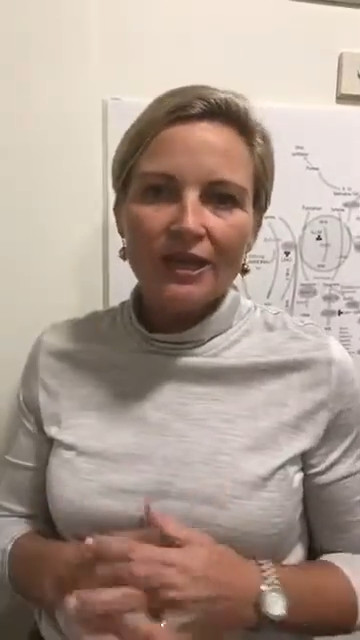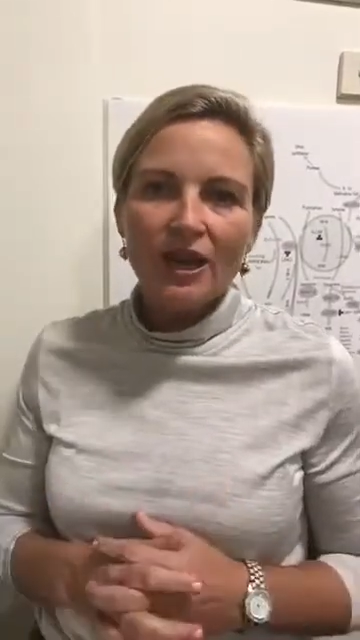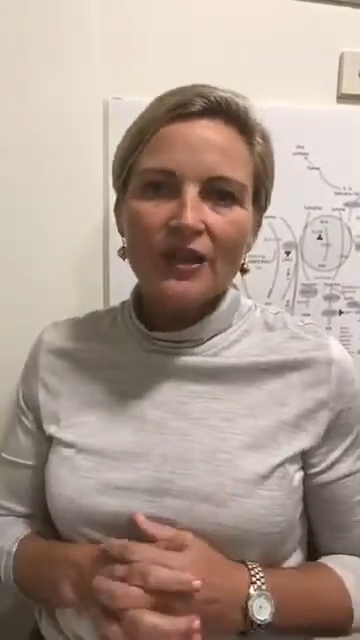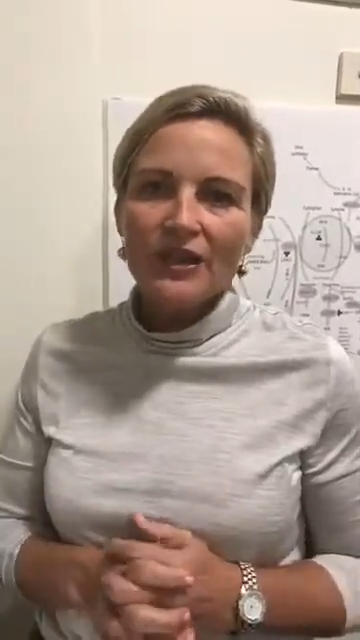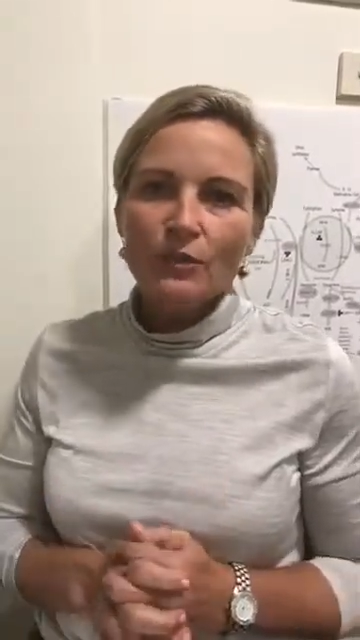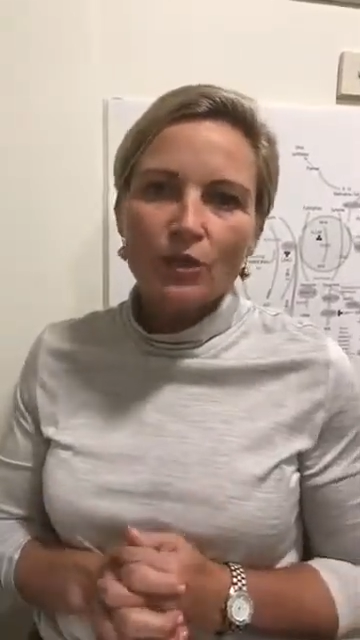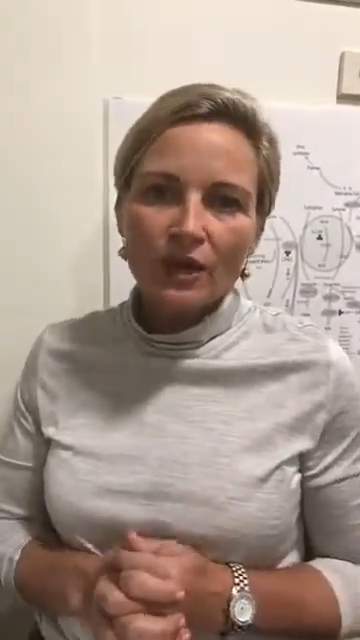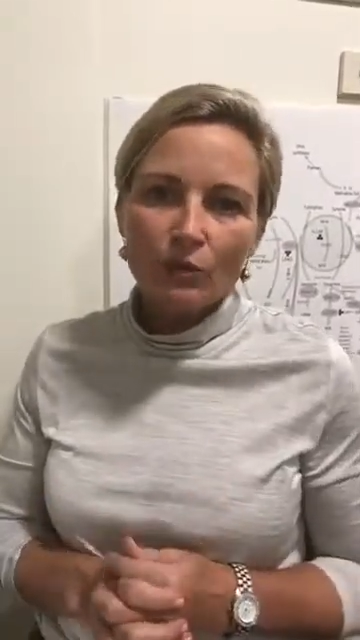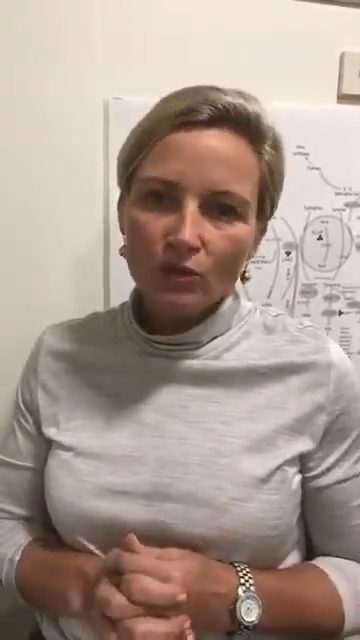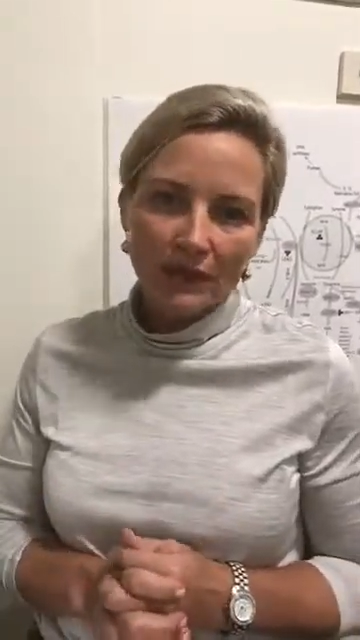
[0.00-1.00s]
I think what
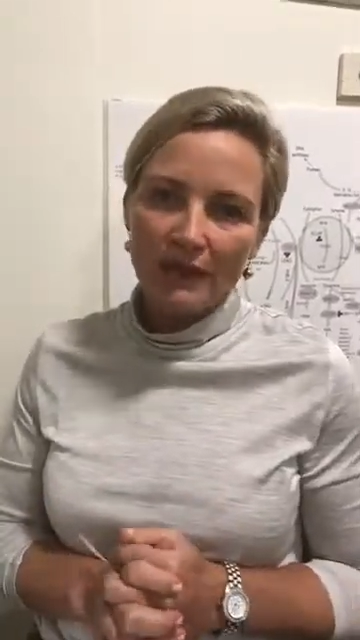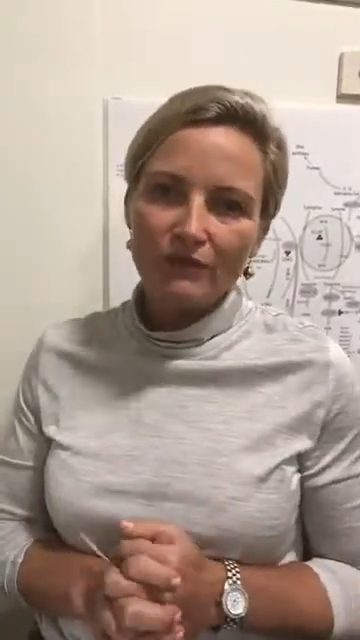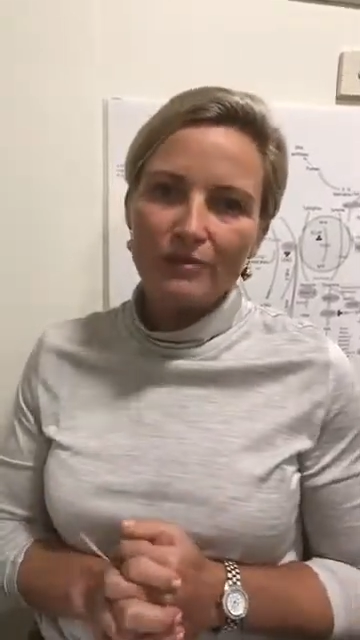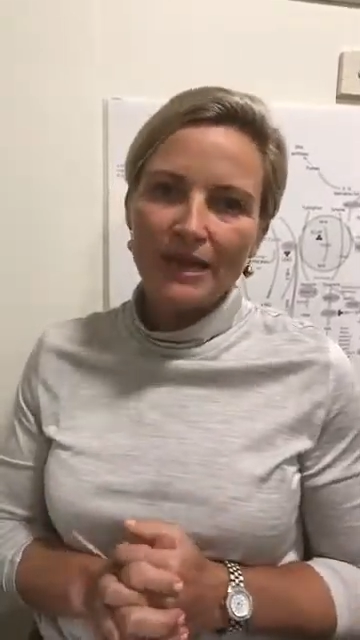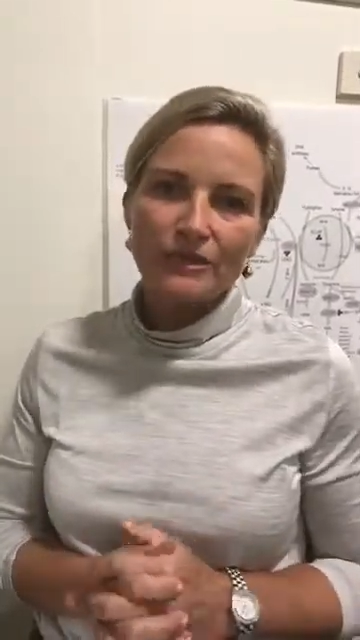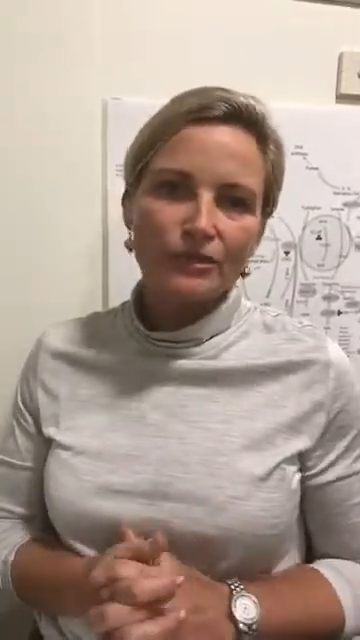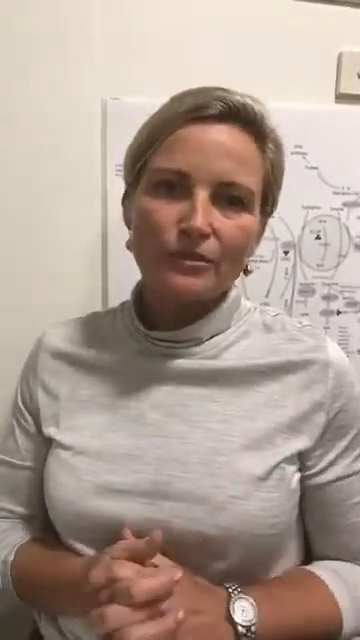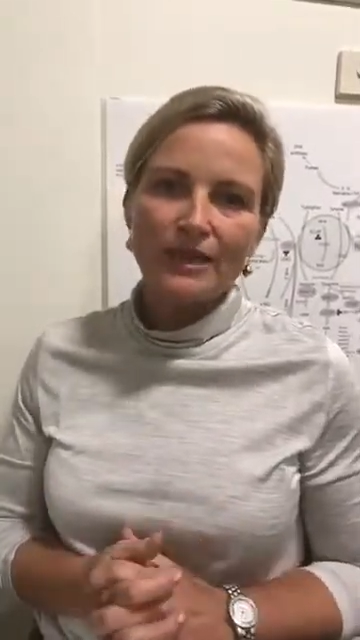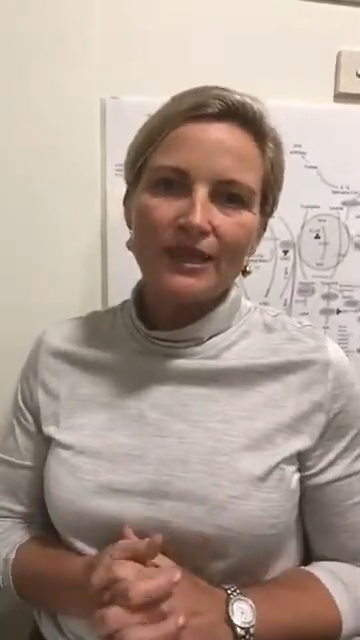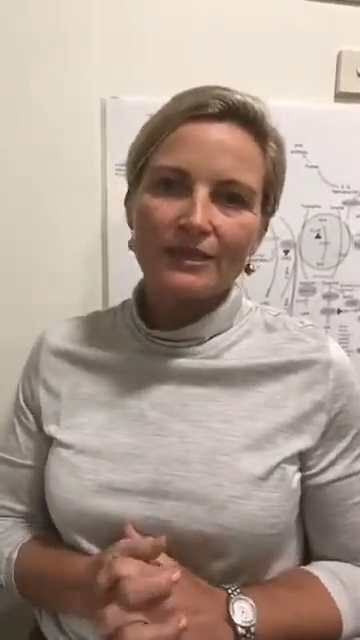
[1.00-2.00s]
I love about Dr.
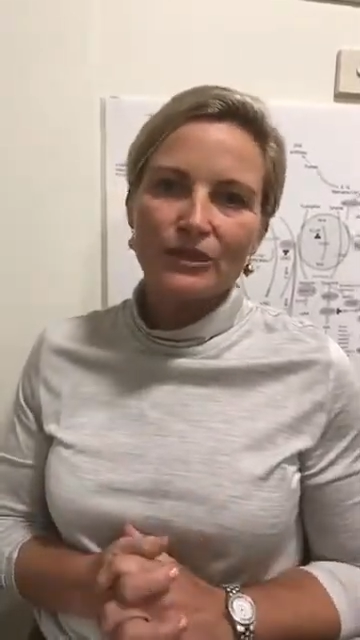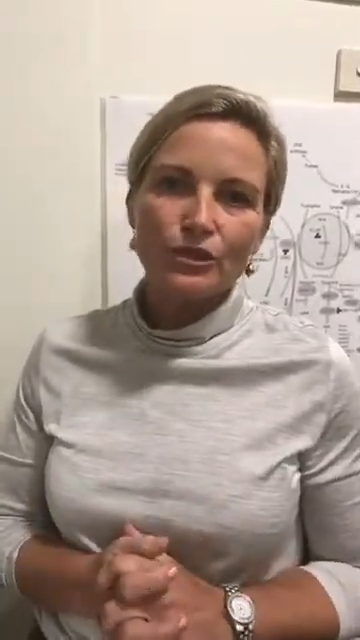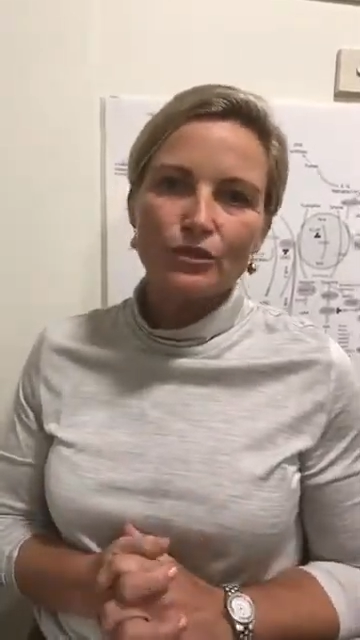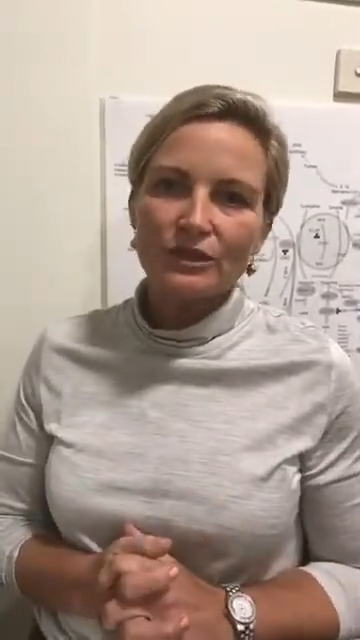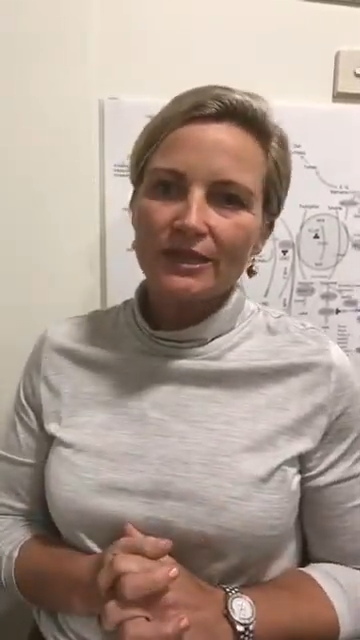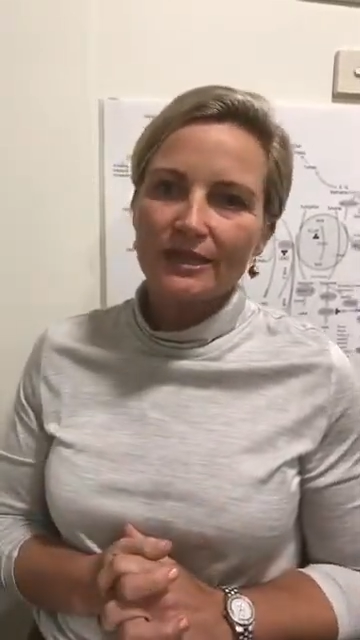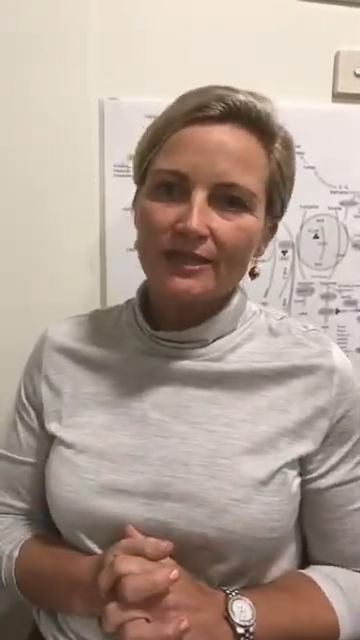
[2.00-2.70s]
Bowers in New York City,